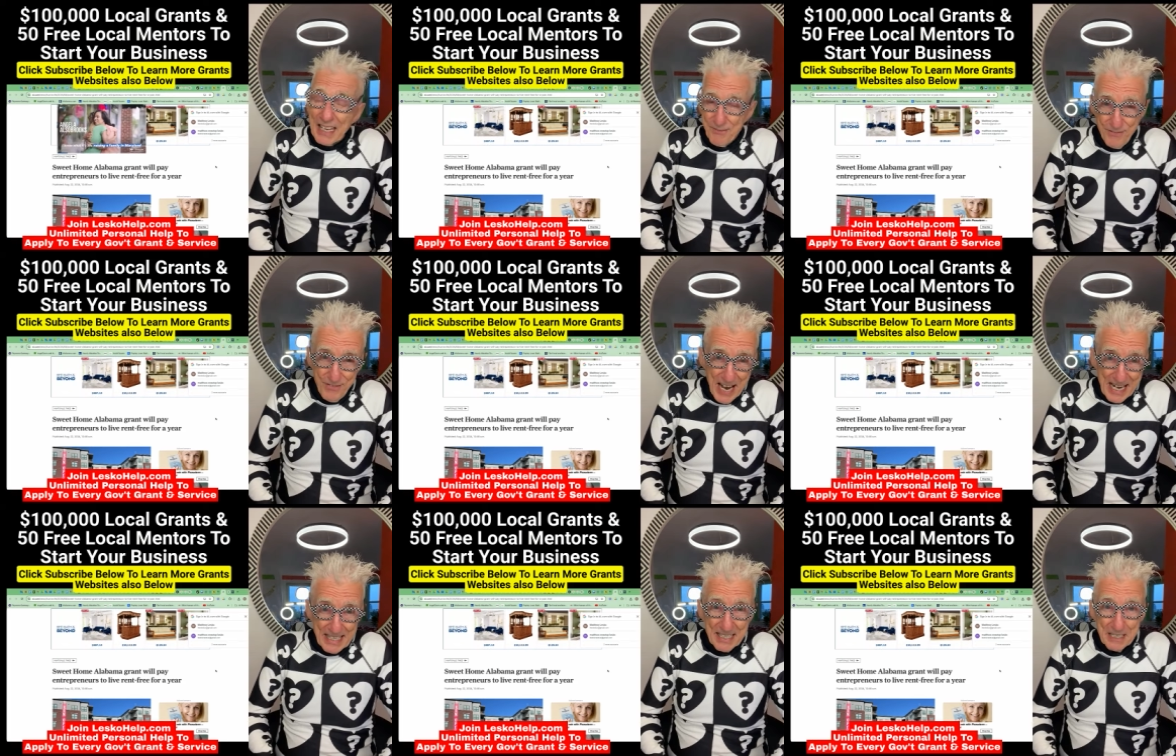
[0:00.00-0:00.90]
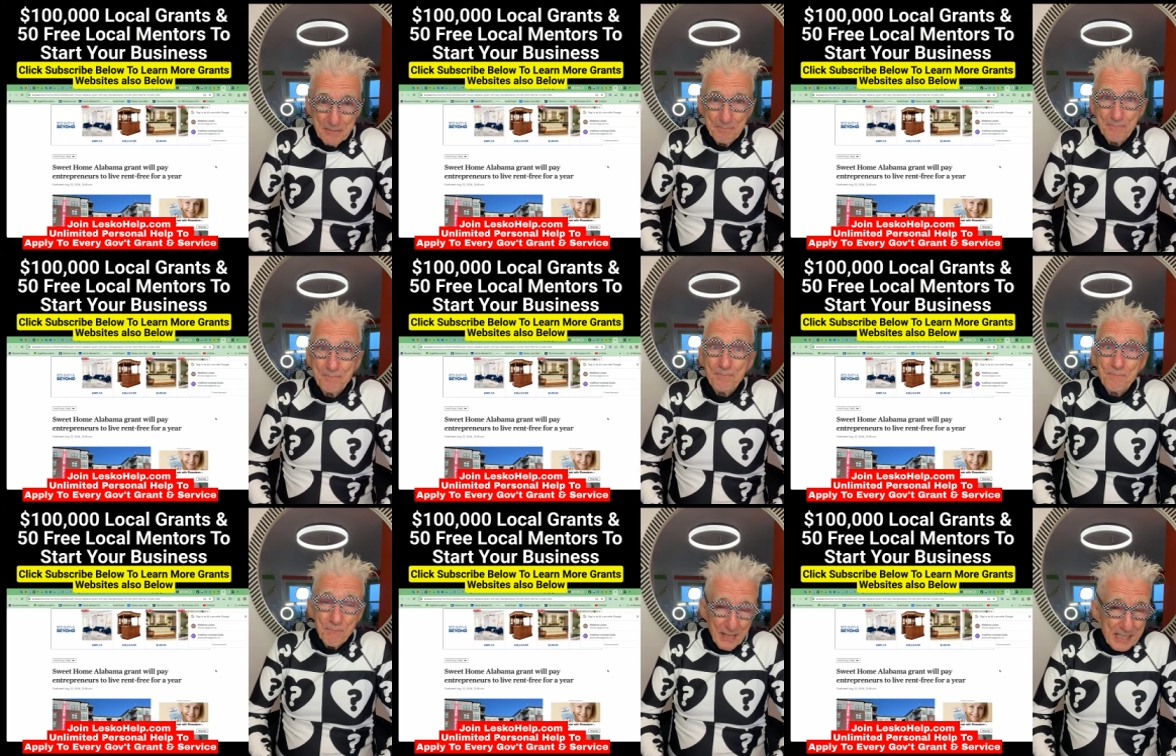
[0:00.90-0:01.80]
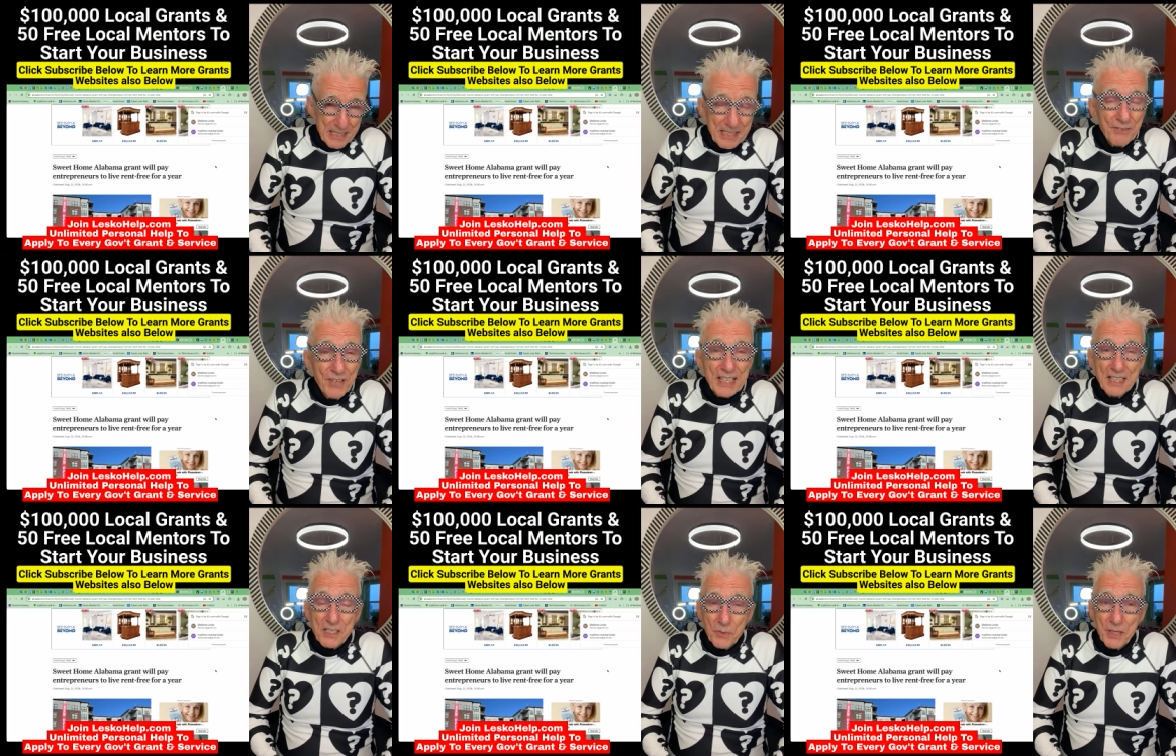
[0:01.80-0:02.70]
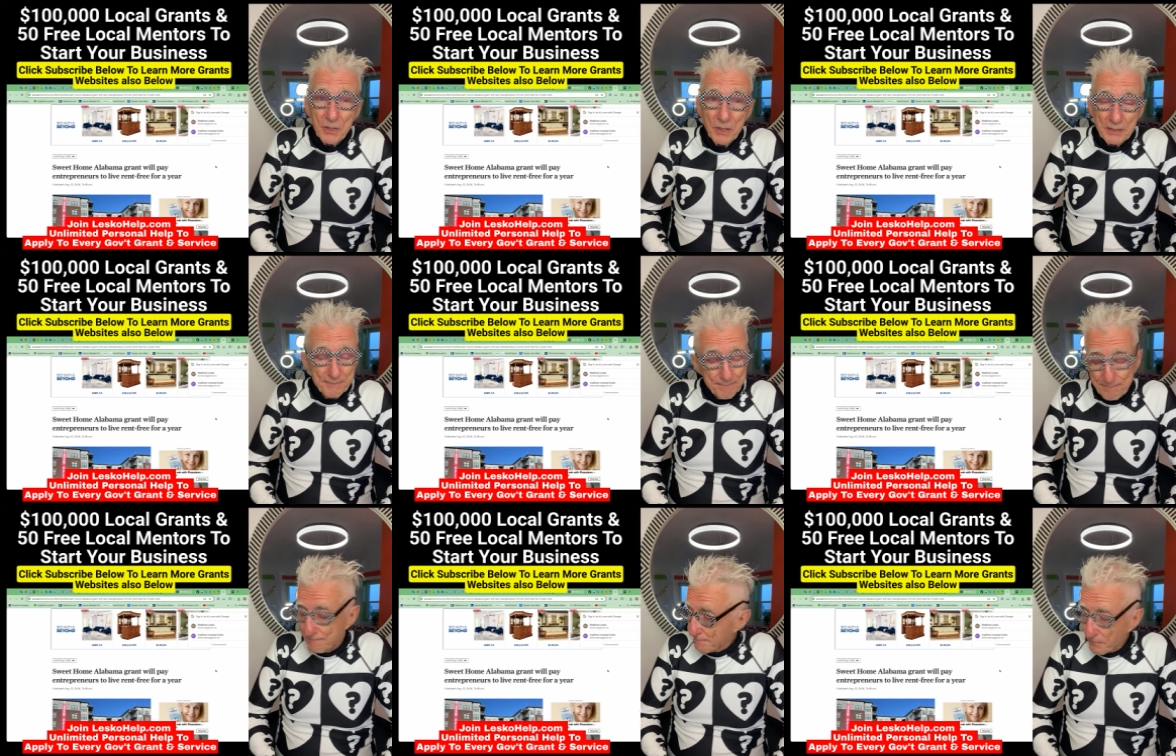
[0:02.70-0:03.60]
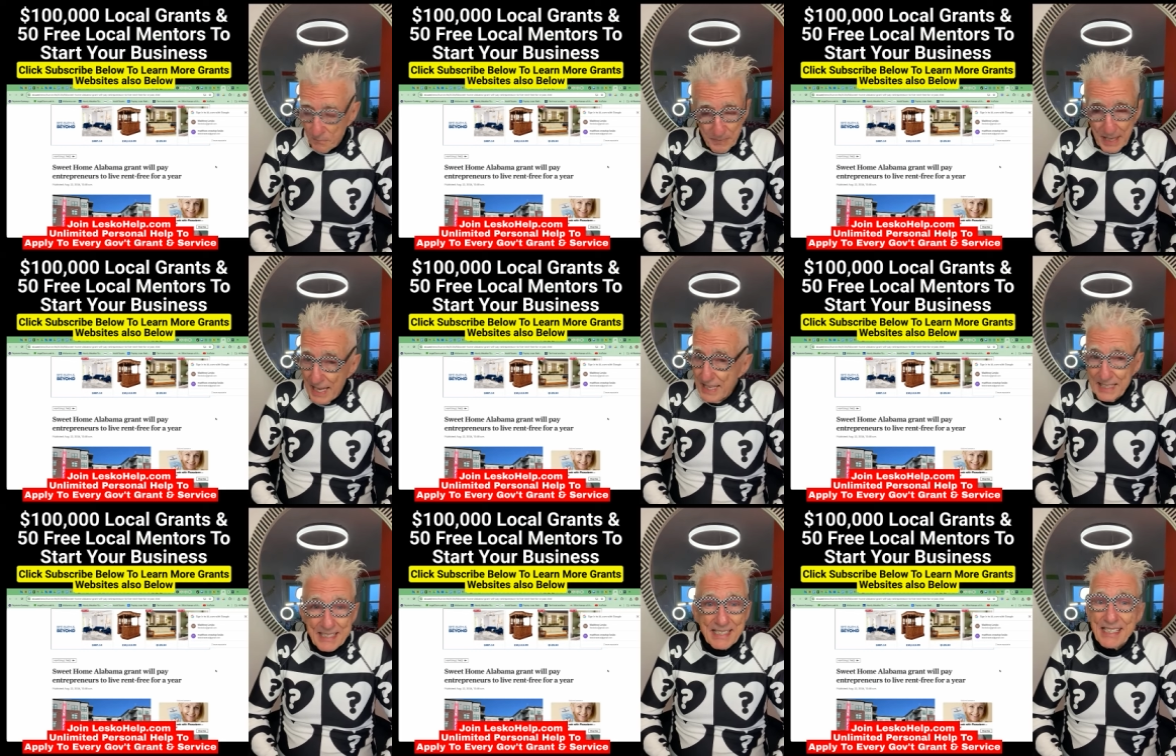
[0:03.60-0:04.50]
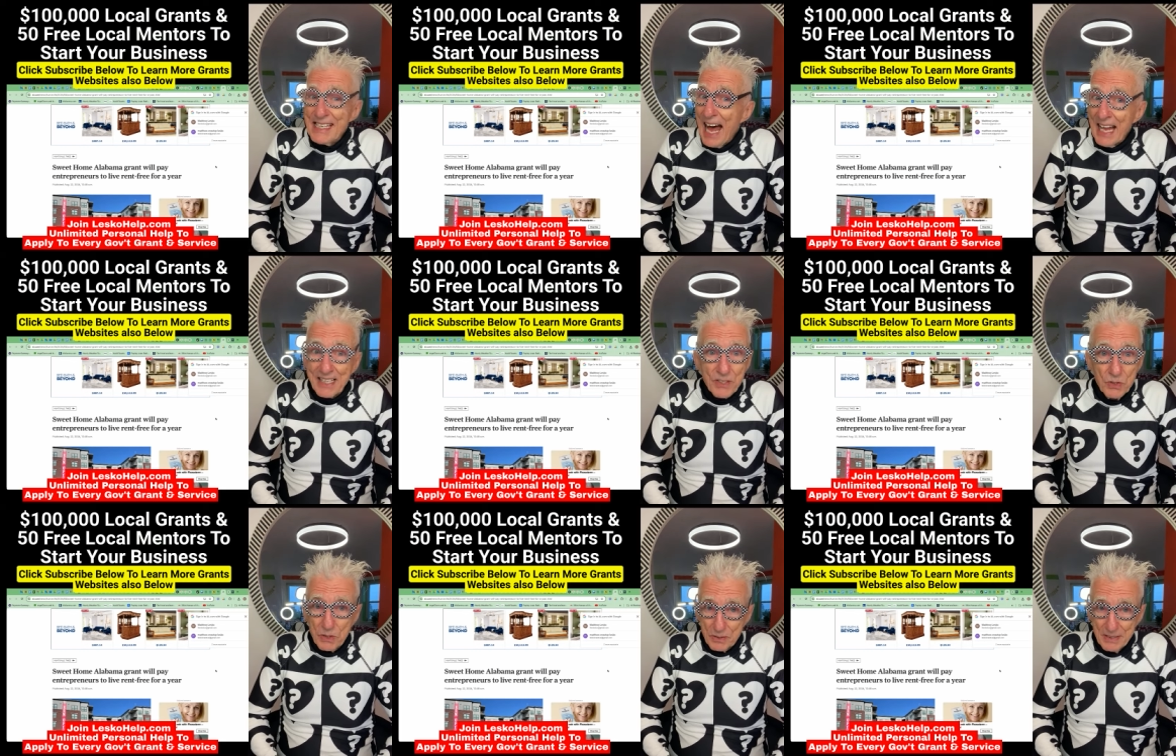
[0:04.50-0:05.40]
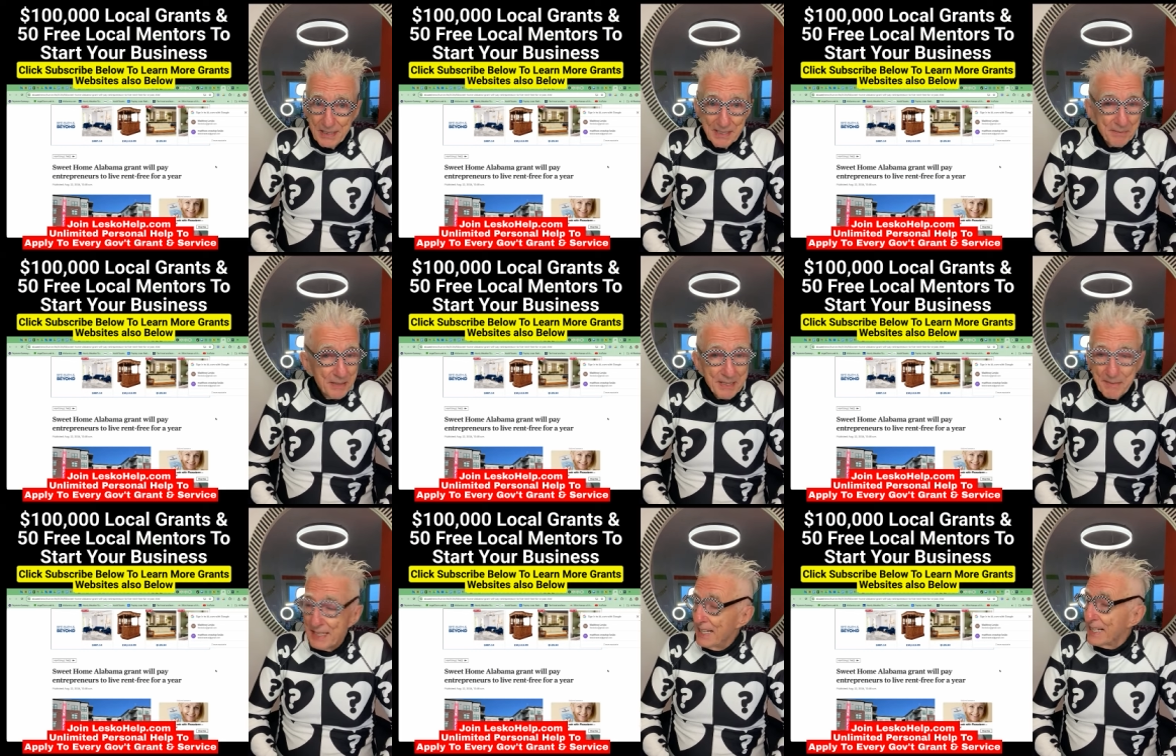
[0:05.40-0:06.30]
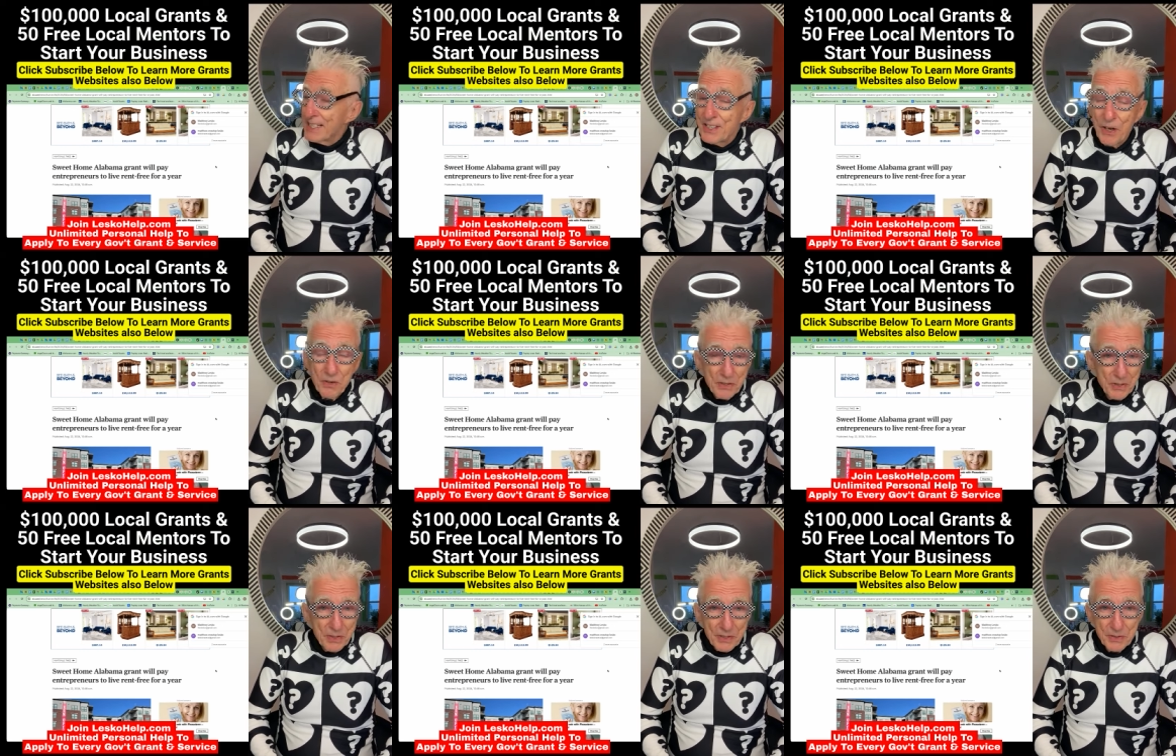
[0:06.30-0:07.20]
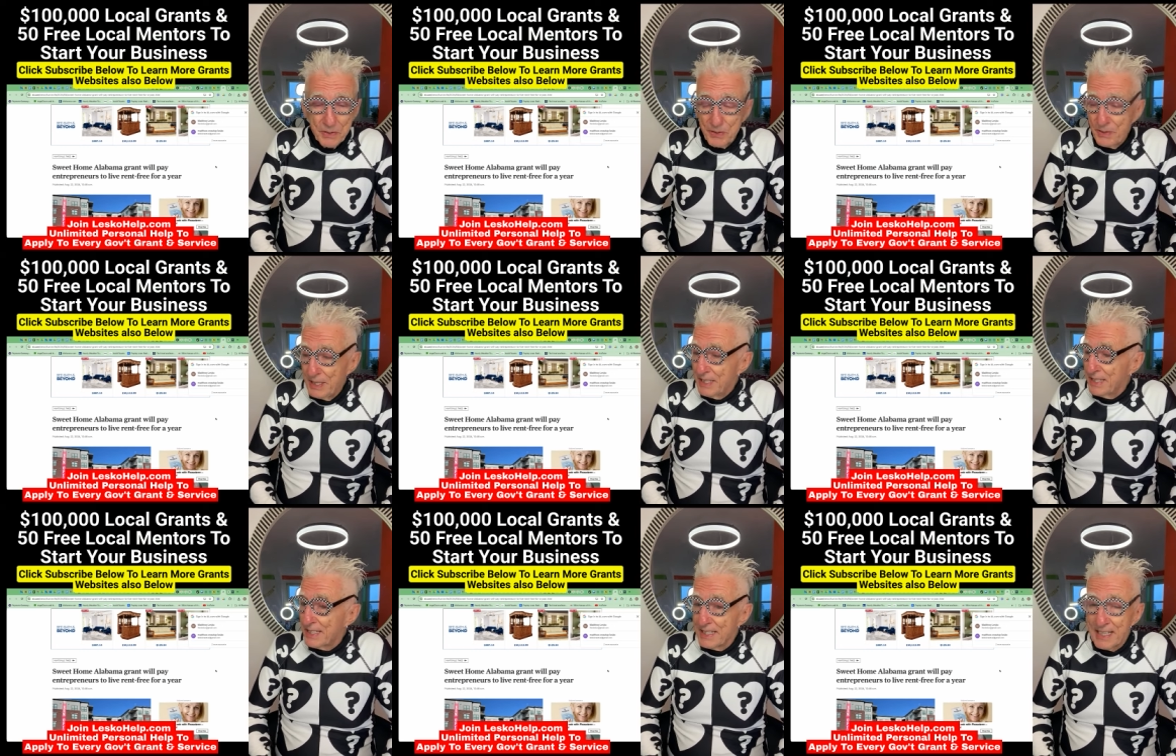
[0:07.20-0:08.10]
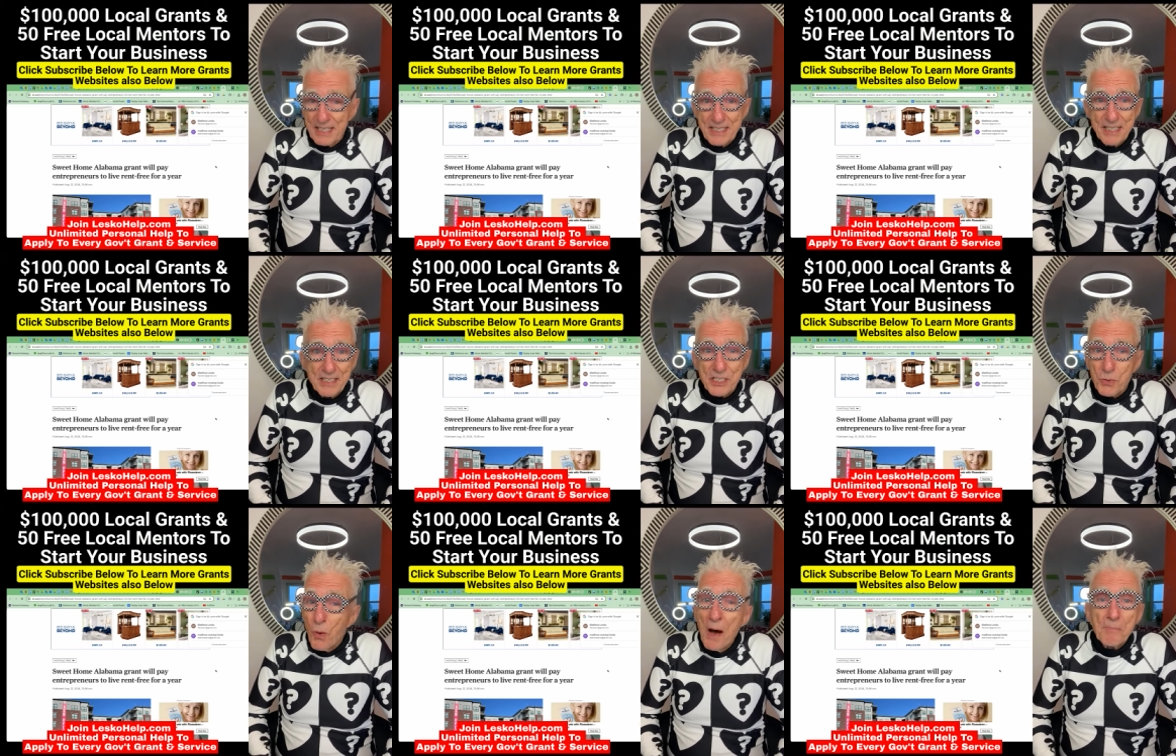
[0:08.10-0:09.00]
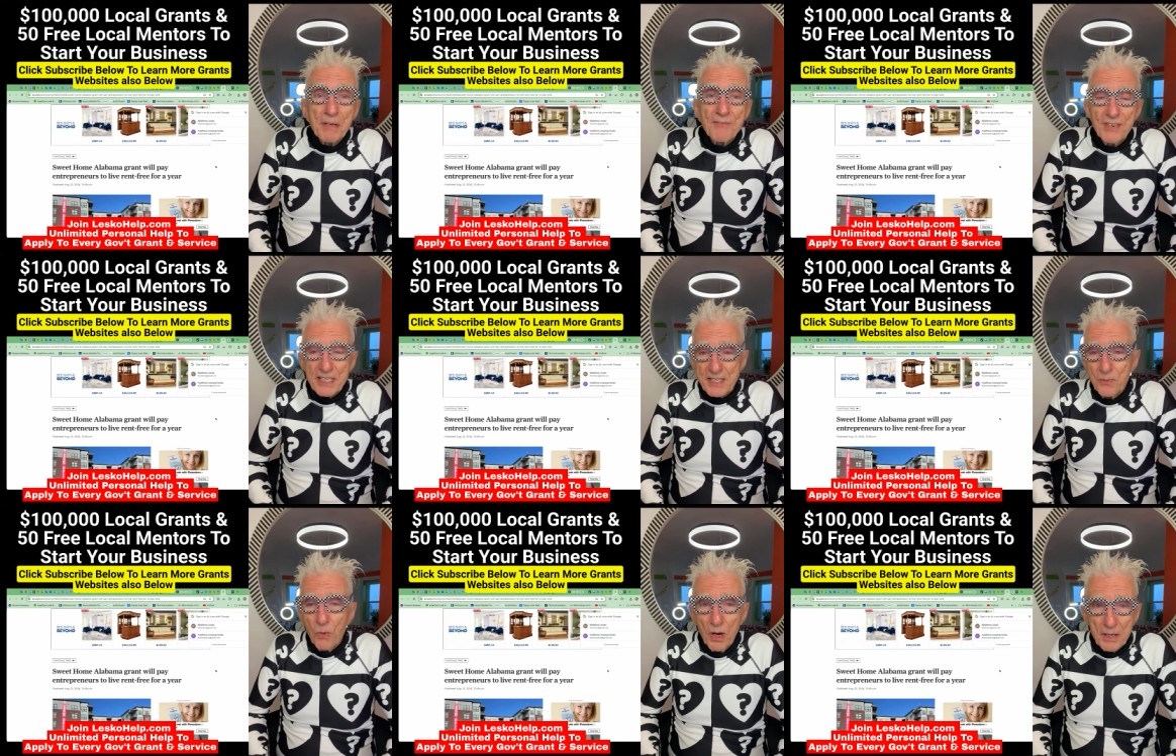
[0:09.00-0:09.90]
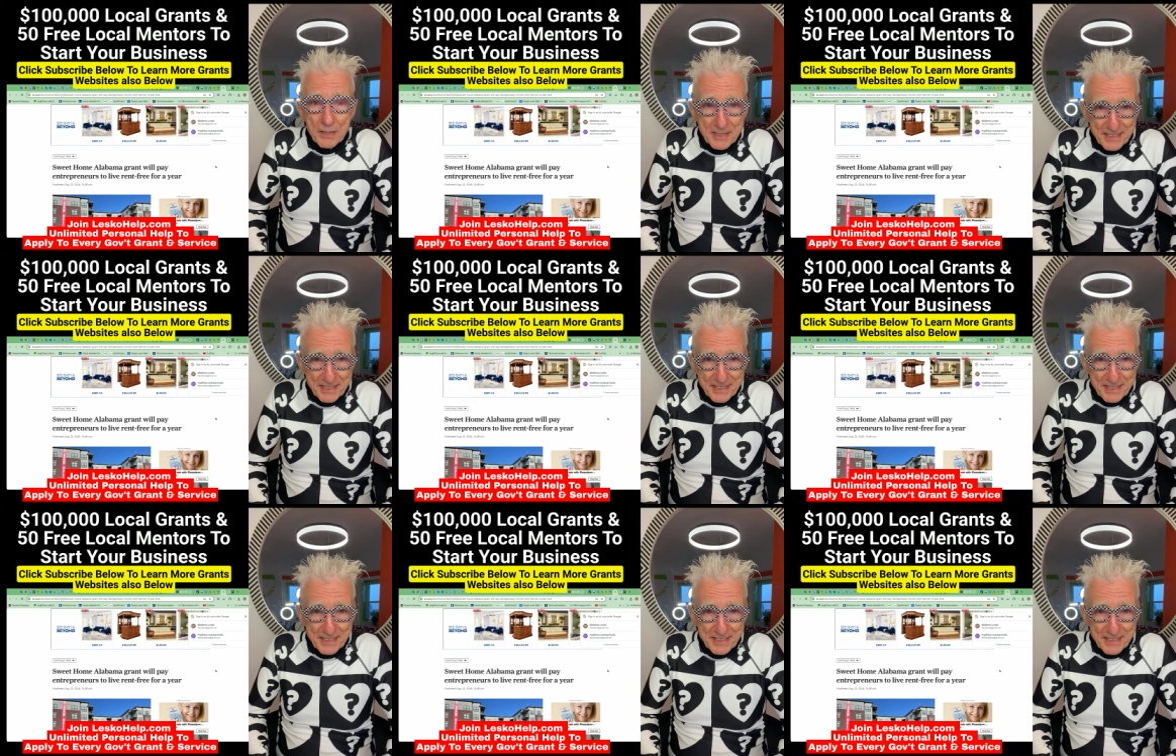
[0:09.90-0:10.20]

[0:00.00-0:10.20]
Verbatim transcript: you find stuff like this where you live? And it's not Google, believe me. Don't go to Google. It, that's a swamp infested waters.